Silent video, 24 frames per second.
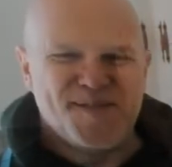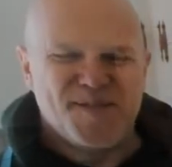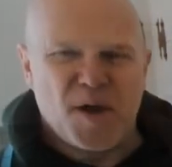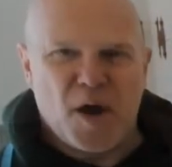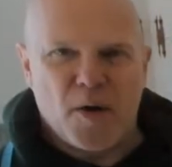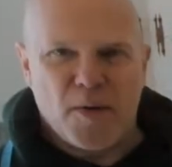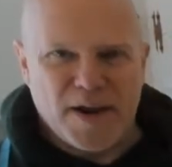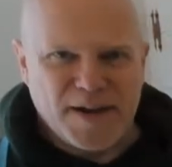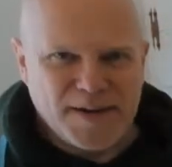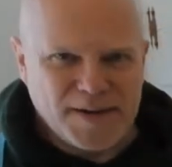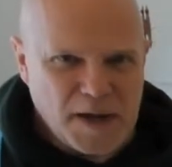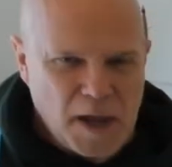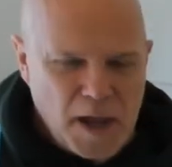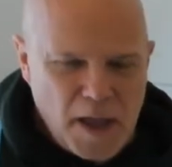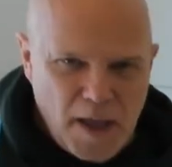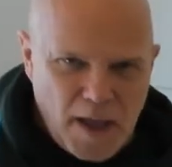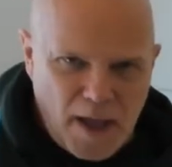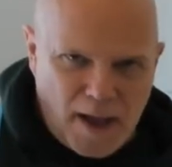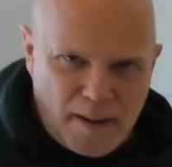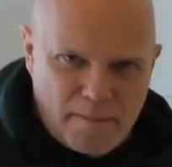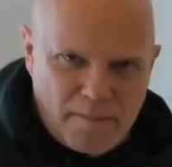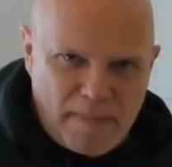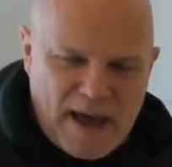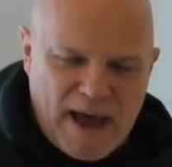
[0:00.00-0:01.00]
All right,
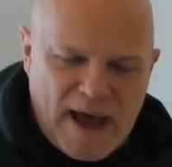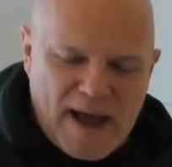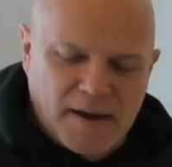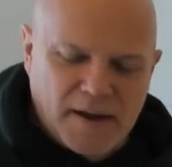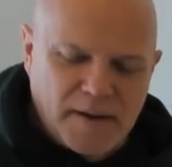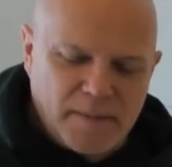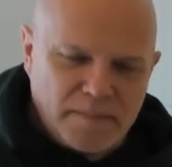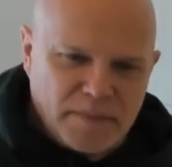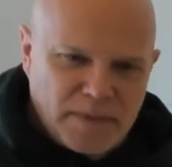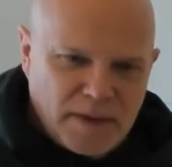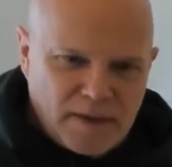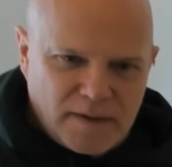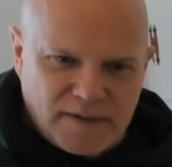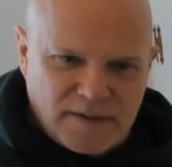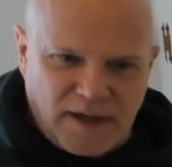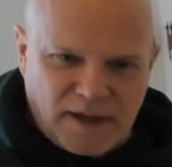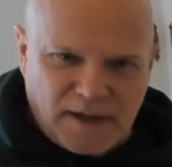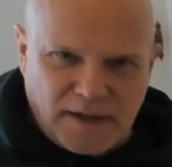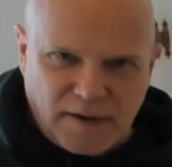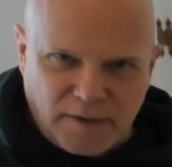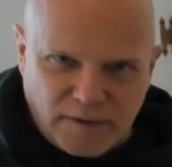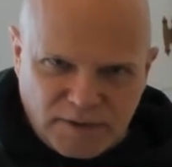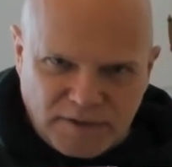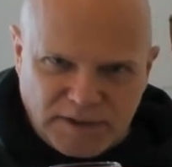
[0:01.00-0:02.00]
I'm back. Take
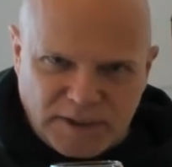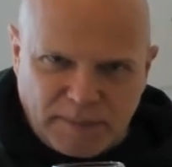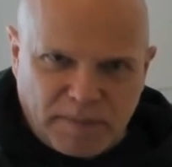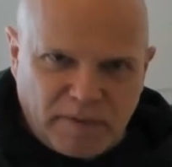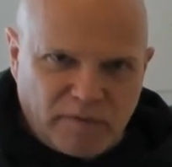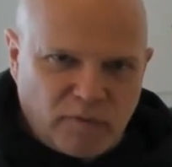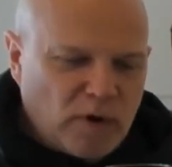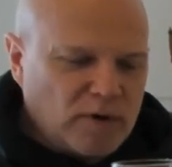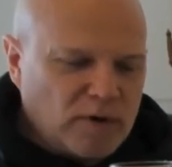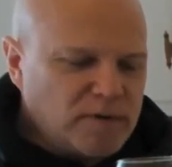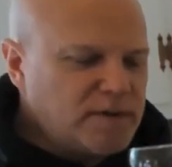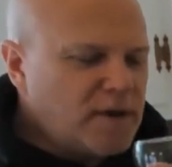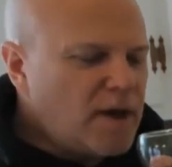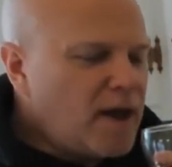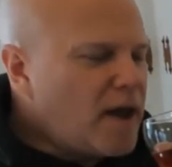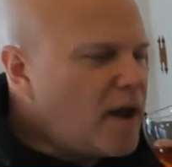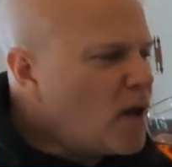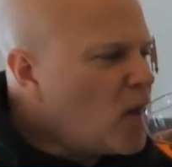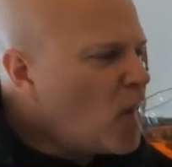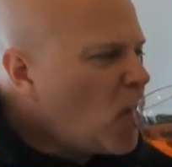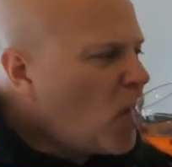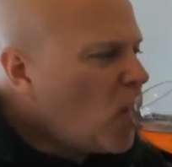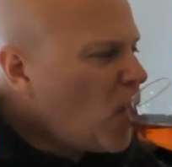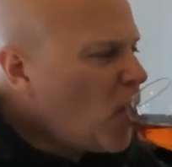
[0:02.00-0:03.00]
another sip of rosé.